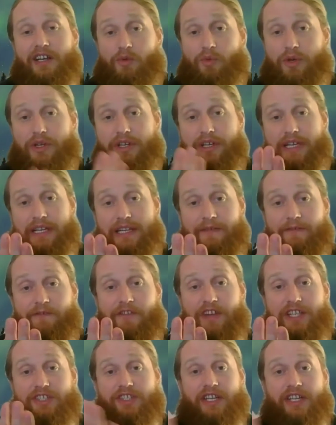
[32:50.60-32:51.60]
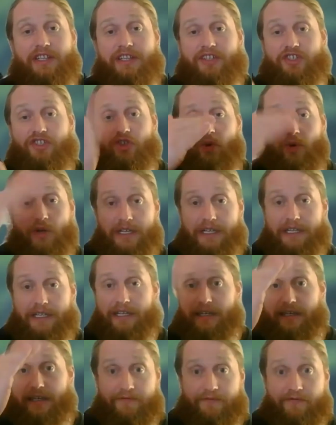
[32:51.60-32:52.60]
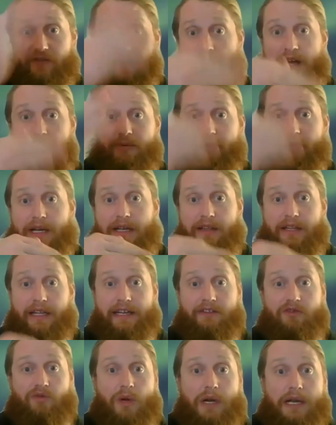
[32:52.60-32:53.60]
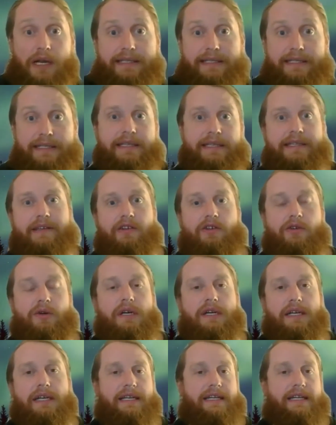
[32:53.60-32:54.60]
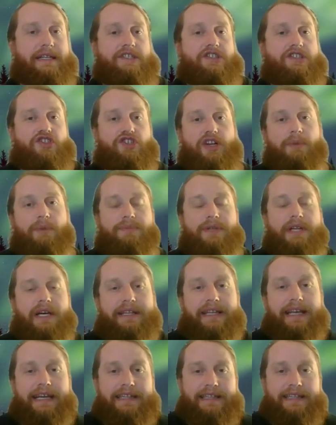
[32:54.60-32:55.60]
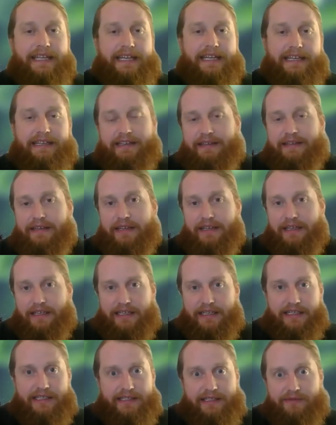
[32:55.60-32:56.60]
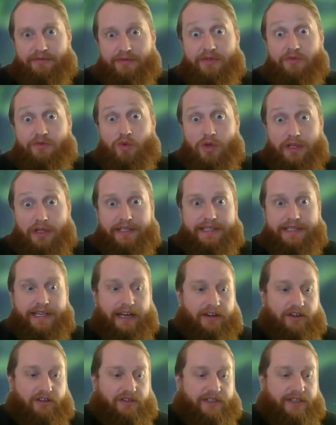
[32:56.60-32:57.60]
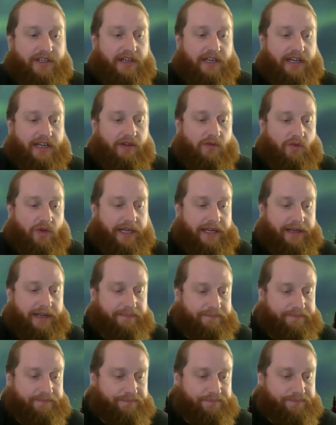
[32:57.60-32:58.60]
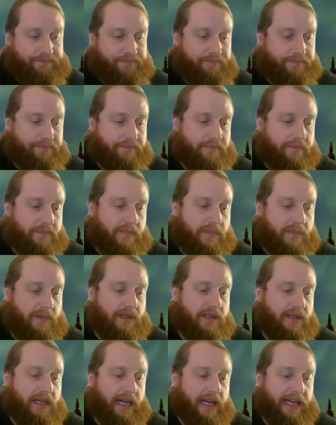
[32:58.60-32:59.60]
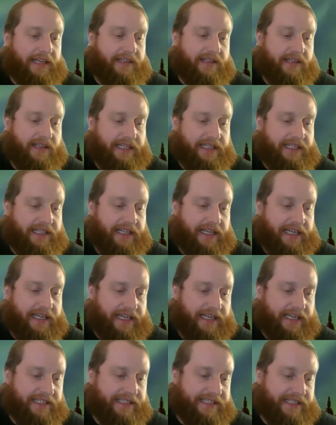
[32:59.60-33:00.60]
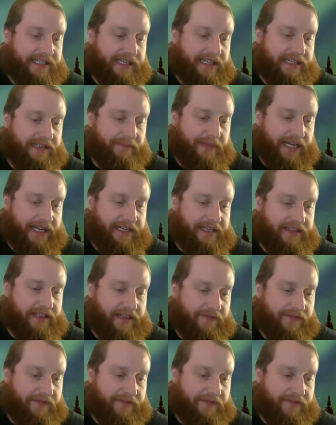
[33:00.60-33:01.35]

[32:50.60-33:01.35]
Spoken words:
when you get the fish on the shore, it like flop around like crazy. So he jumped on that thing because he was really scared it was going to get away. I cleaned it like I had seen the man at